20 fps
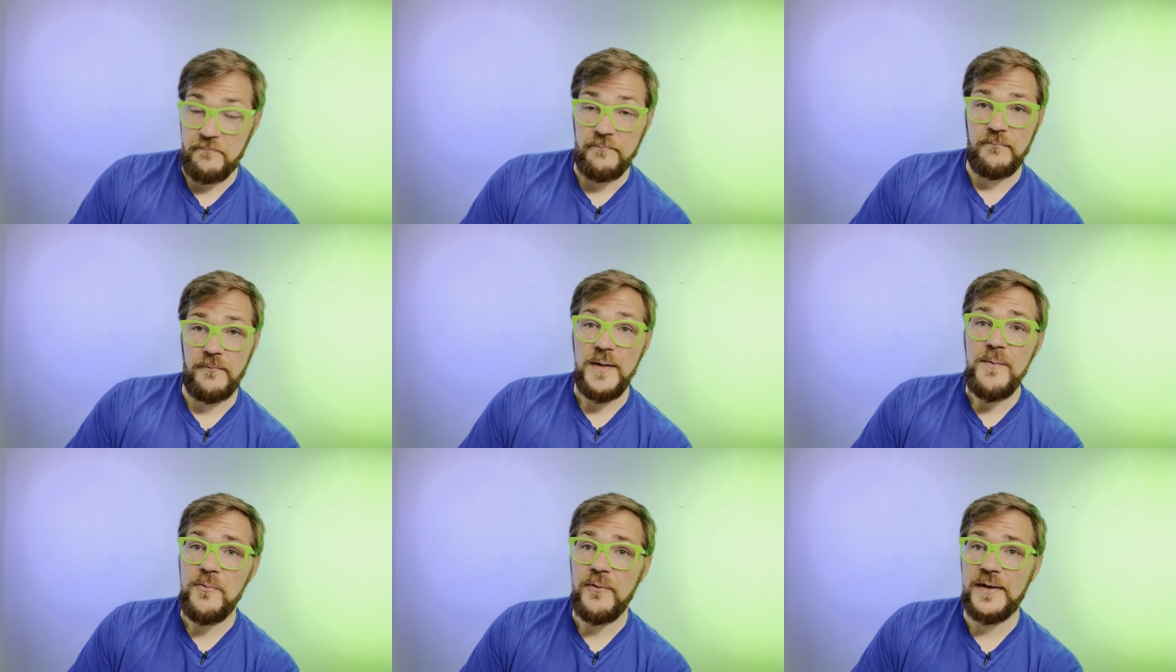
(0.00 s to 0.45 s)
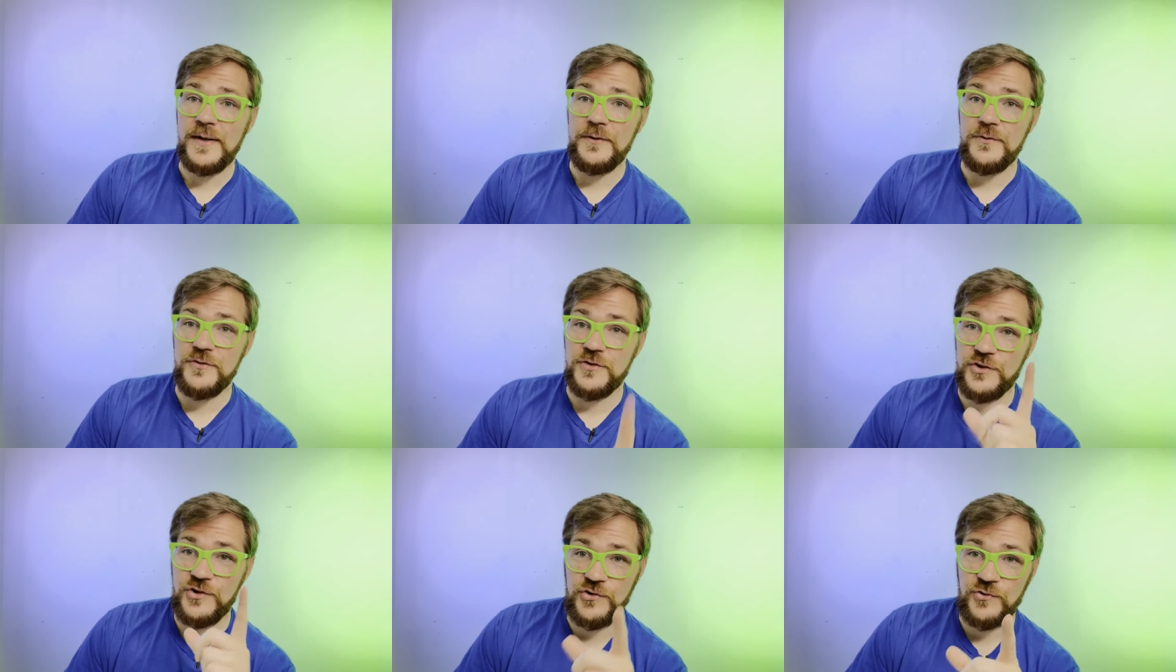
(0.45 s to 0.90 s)
maybe we can
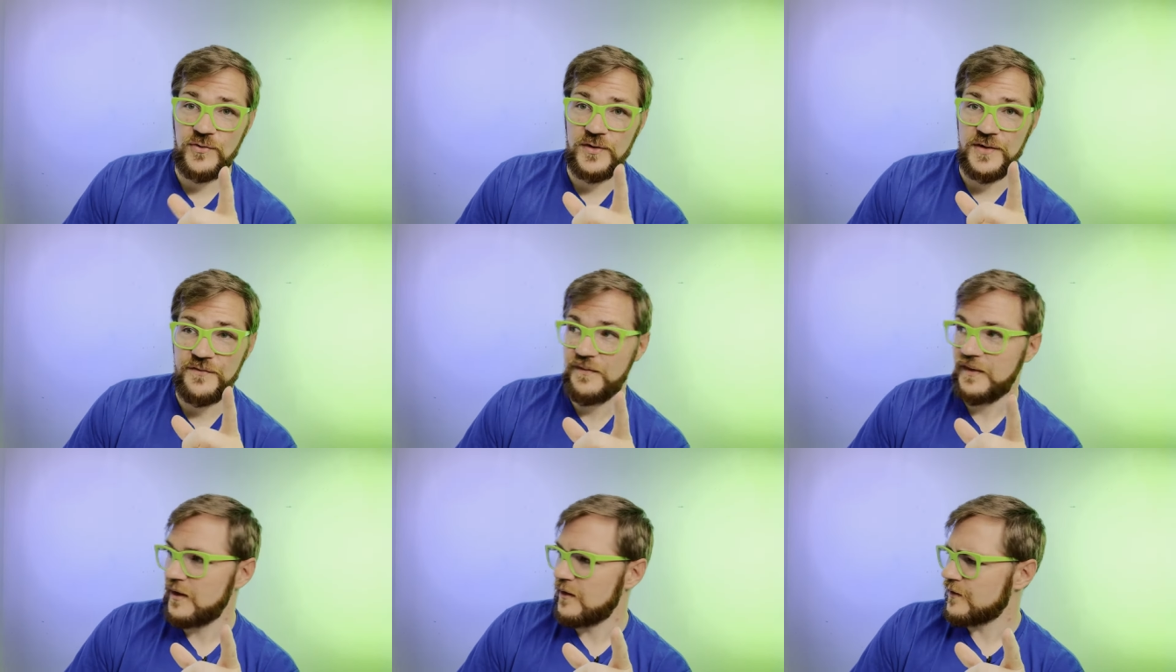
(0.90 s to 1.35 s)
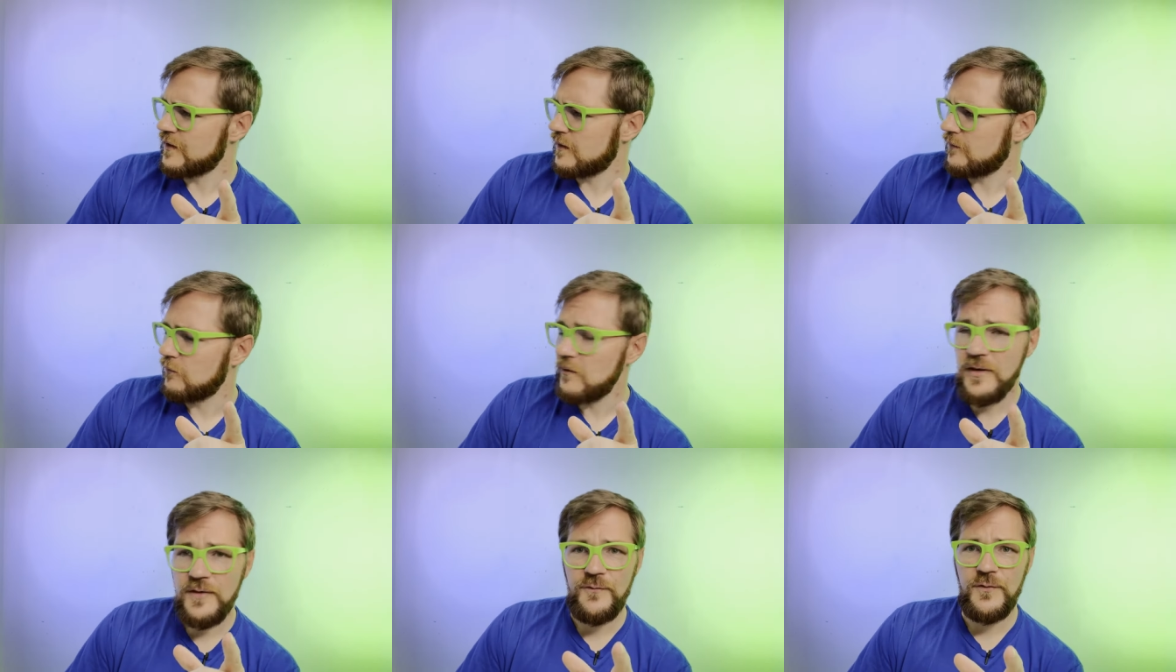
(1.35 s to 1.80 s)
do shorts videos.
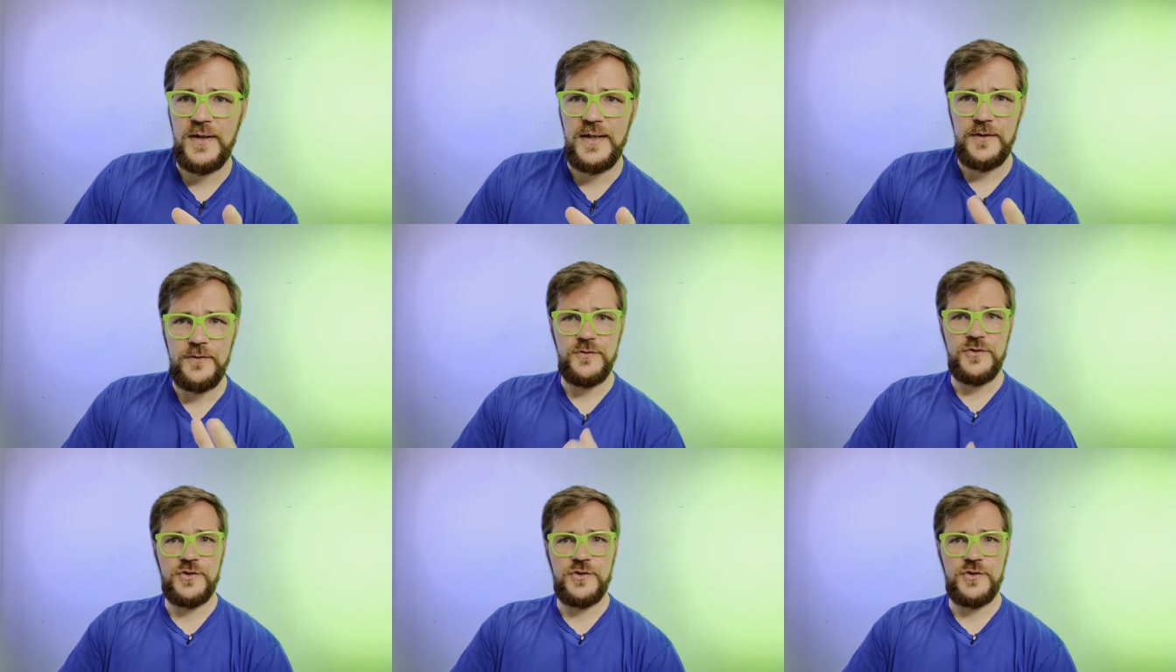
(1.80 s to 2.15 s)
I wonder if we can do